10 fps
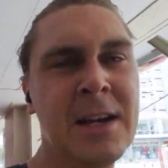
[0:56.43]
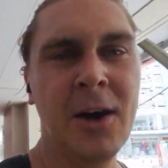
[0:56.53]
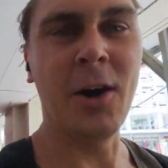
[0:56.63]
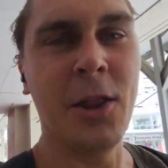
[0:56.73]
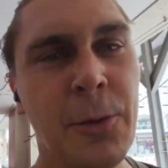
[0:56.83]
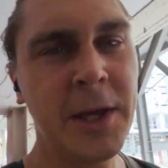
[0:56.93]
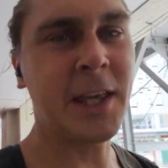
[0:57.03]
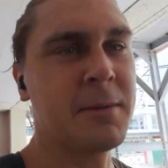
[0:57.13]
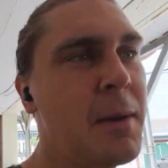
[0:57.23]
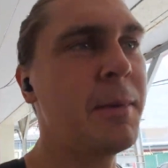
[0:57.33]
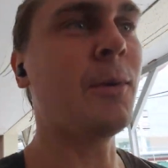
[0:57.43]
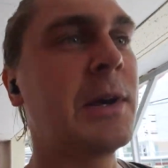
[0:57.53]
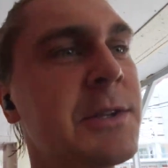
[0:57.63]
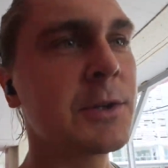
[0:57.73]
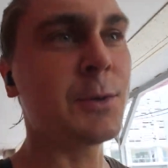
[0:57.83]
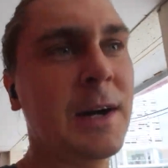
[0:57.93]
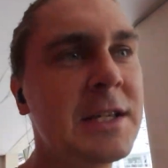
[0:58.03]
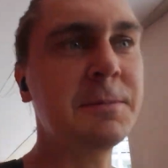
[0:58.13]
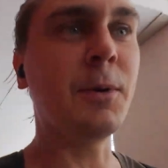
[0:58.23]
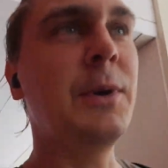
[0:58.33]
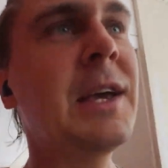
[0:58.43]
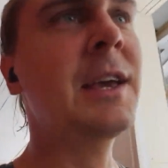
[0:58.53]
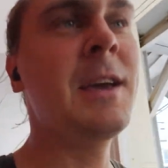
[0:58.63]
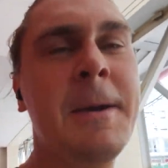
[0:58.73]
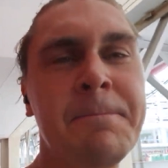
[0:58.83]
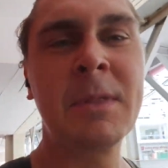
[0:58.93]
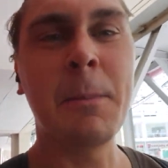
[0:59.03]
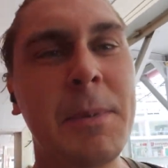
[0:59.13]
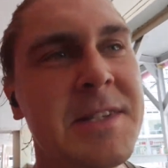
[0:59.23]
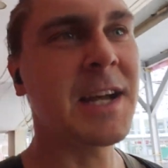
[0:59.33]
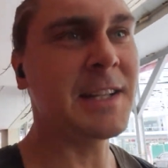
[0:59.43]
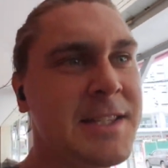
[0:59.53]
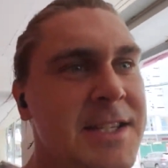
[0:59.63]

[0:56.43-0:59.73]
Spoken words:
on the weekend, maybe once or twice per week, besides